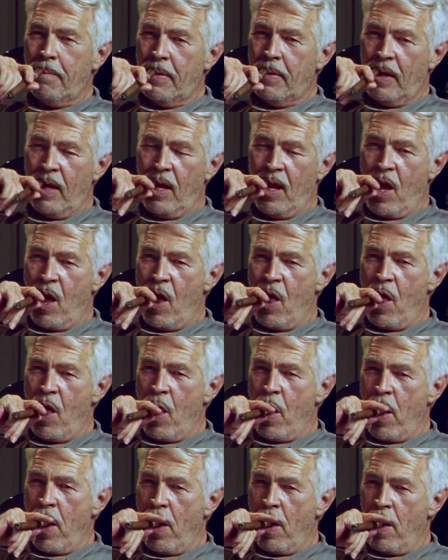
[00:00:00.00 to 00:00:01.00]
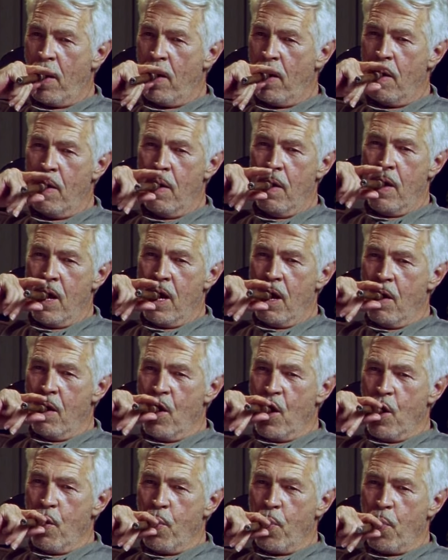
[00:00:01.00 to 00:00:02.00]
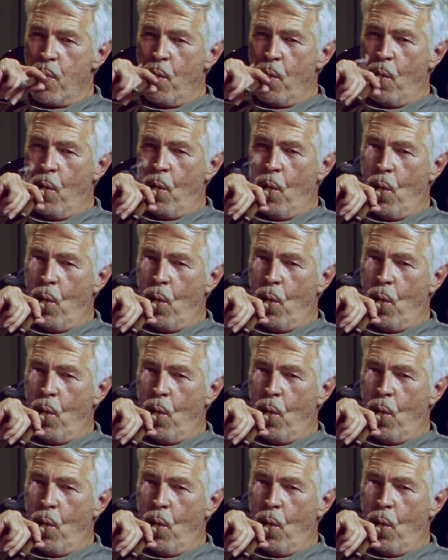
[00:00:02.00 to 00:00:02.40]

if you don't have those things to explain,